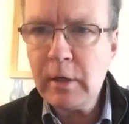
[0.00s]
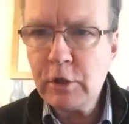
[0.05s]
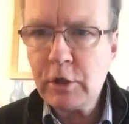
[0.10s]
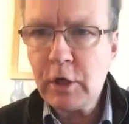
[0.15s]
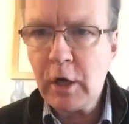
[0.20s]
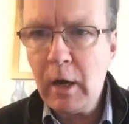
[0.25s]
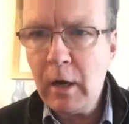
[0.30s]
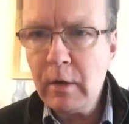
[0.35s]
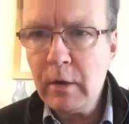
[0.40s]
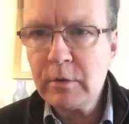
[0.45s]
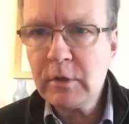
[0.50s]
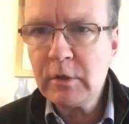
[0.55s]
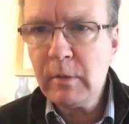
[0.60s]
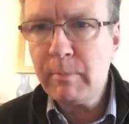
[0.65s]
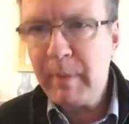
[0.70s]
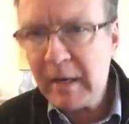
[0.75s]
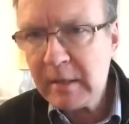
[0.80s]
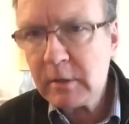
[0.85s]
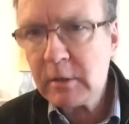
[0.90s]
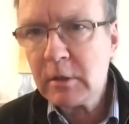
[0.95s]
chose to
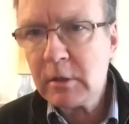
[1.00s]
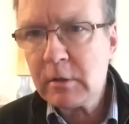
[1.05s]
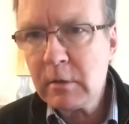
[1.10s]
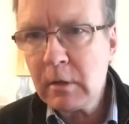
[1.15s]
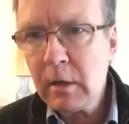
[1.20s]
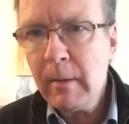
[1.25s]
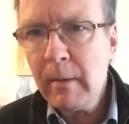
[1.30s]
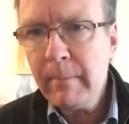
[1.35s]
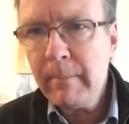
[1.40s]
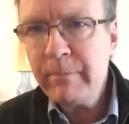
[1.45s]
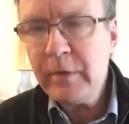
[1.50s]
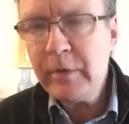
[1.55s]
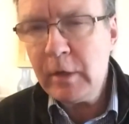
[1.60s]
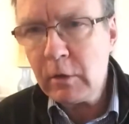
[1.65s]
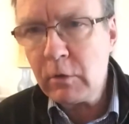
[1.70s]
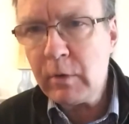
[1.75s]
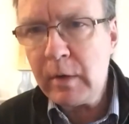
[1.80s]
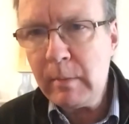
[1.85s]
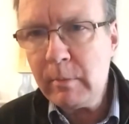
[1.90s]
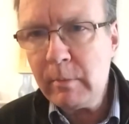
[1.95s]
bust the
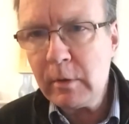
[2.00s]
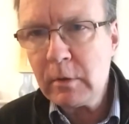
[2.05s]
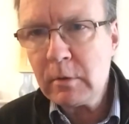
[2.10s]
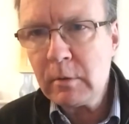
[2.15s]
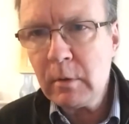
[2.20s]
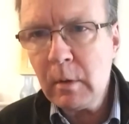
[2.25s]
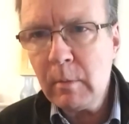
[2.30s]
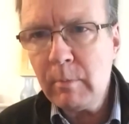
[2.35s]
agreement